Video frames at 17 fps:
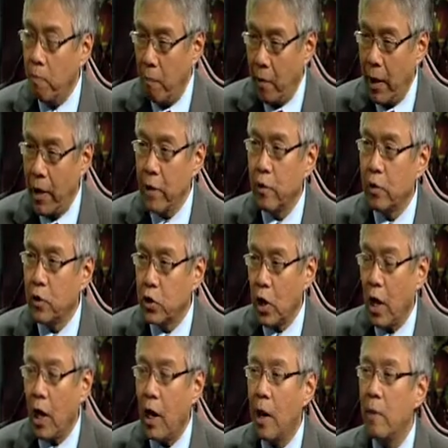by your
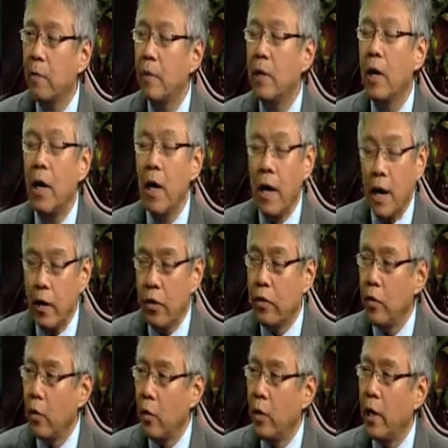job. And
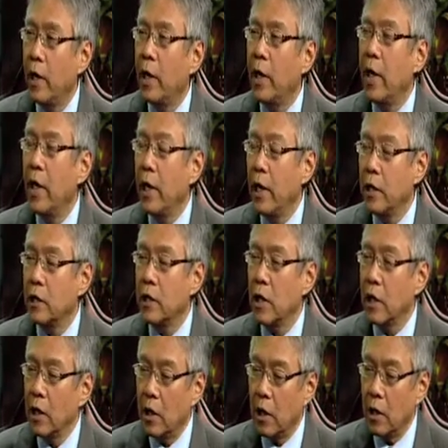three is
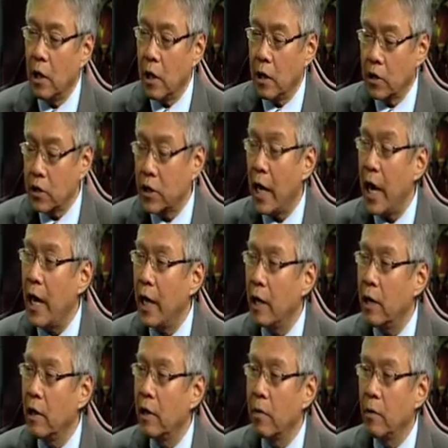
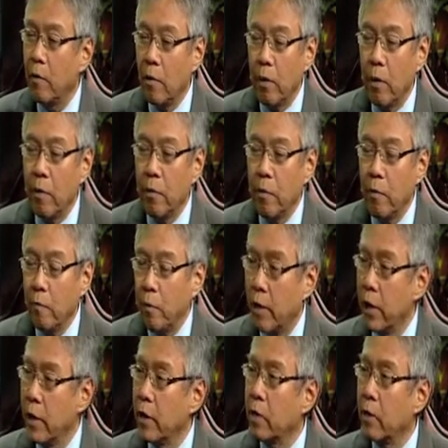asylum or
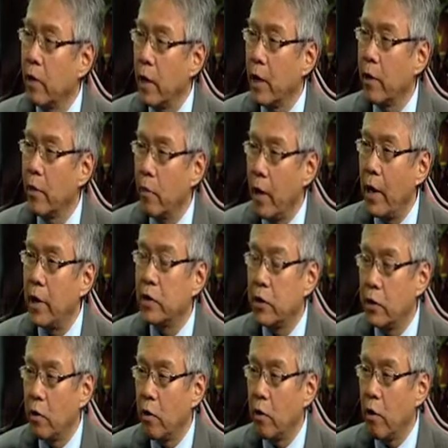political unrest
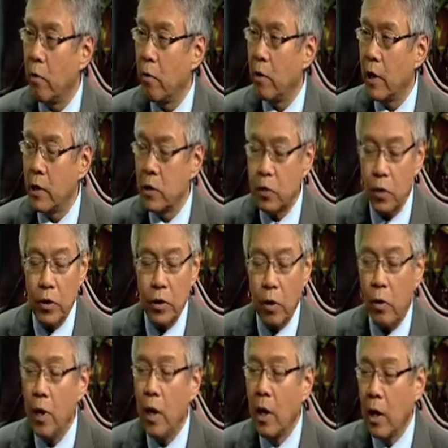in your home country.
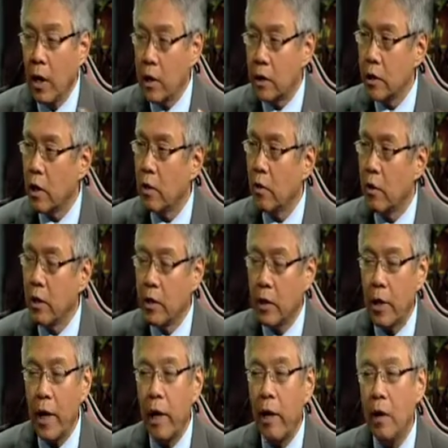So let's go into
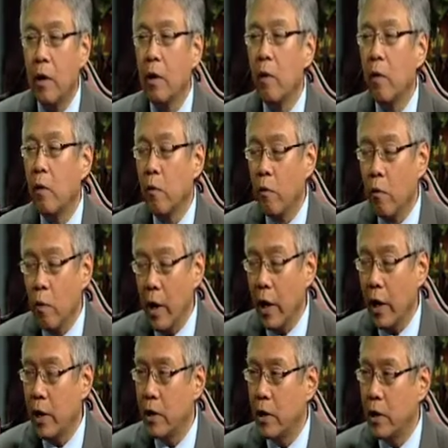that.
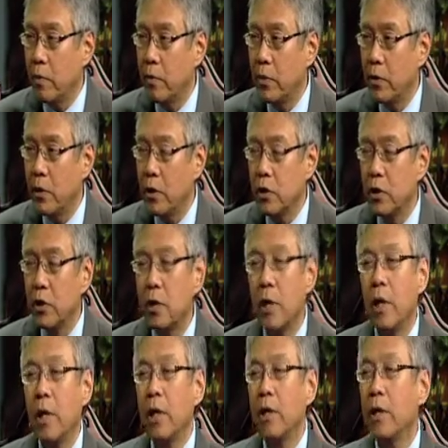Relative petition.
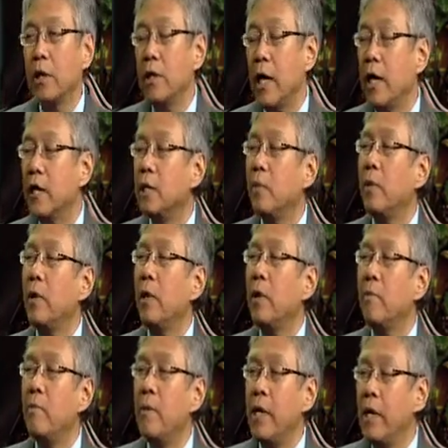This has to be an
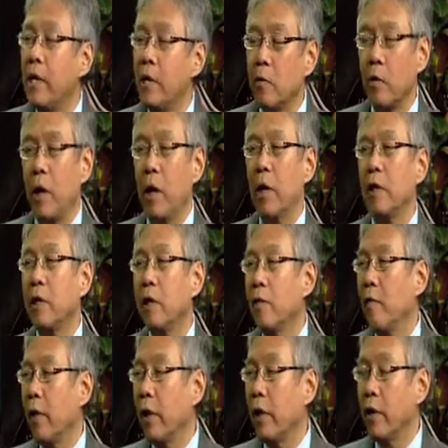immediate
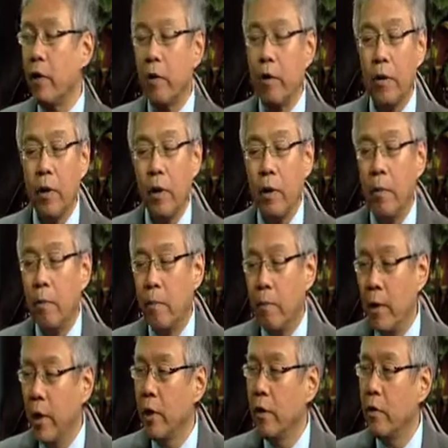relative like your
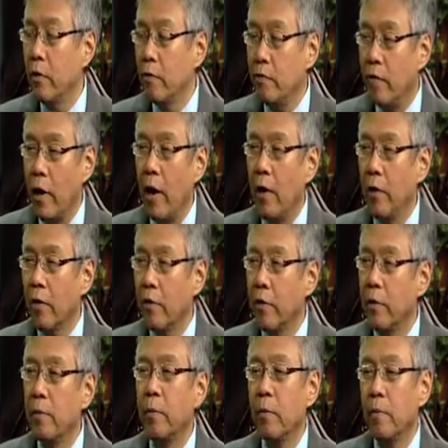mother,
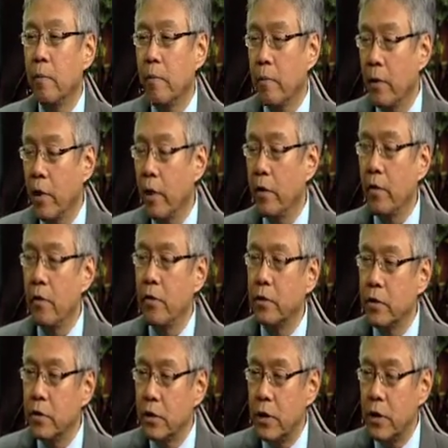father, brother,
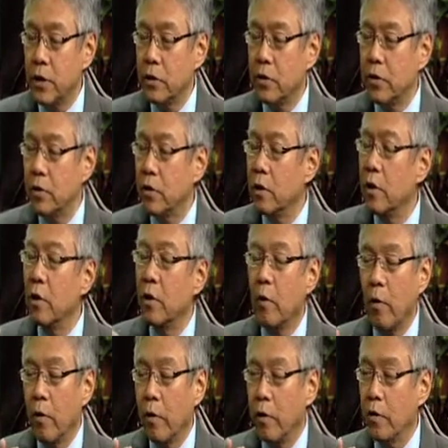sister,
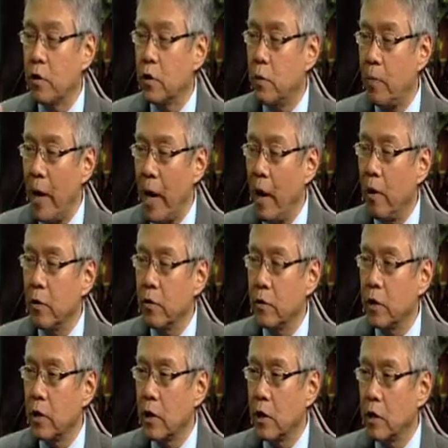or your
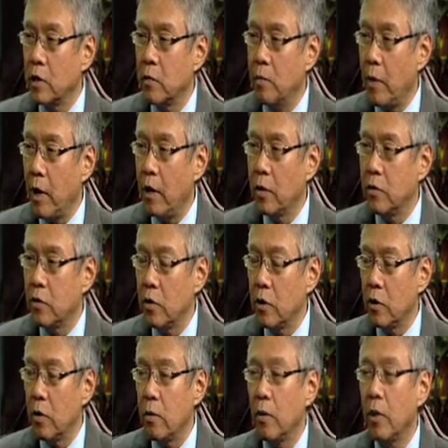spouse that can sponsor
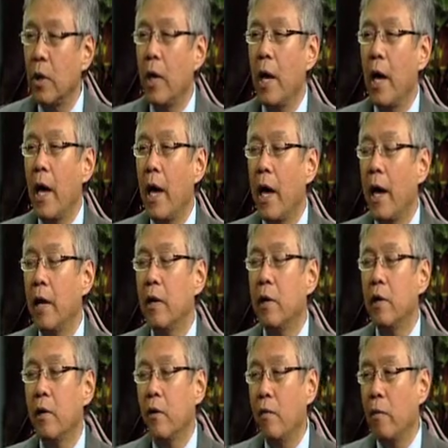you. And
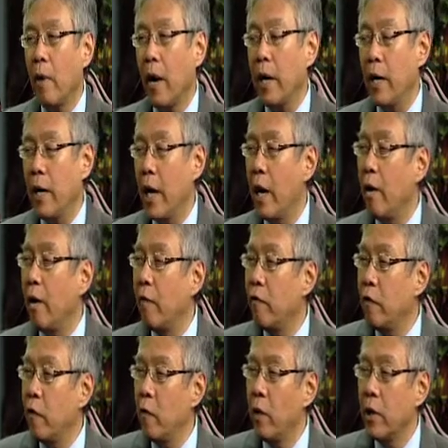right now,
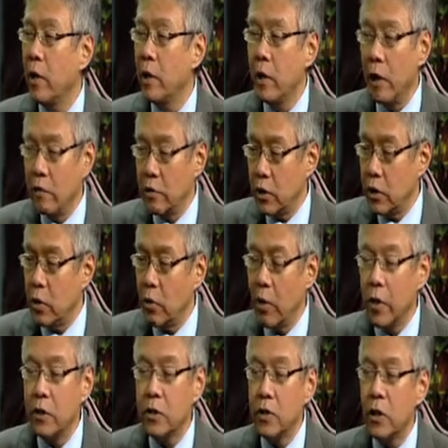if you want it as a
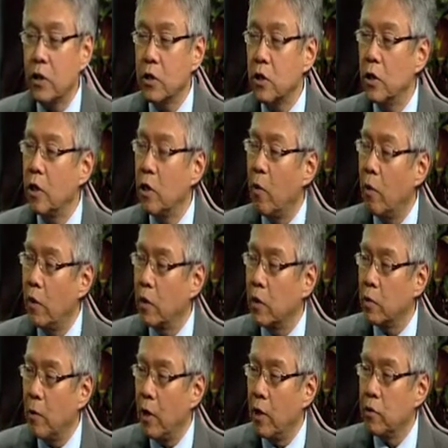U.S. citizen, you want to
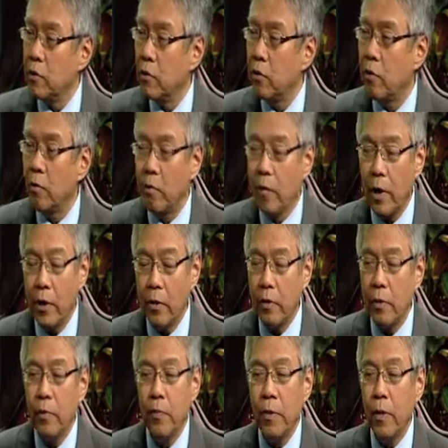sponsor your brother,